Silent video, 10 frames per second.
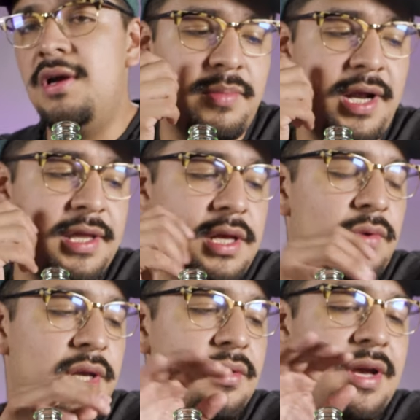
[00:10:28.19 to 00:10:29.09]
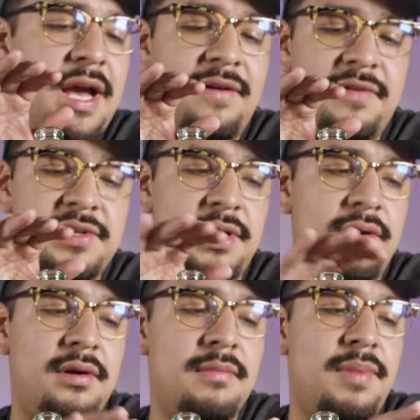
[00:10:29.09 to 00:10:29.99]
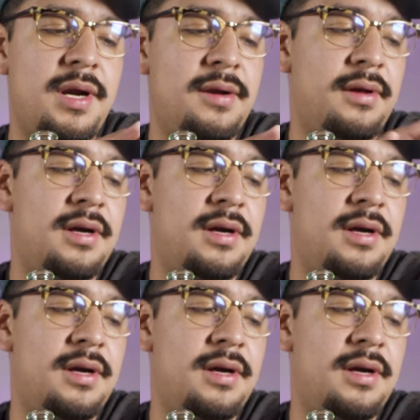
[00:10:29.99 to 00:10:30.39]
but I think when you average and you compare the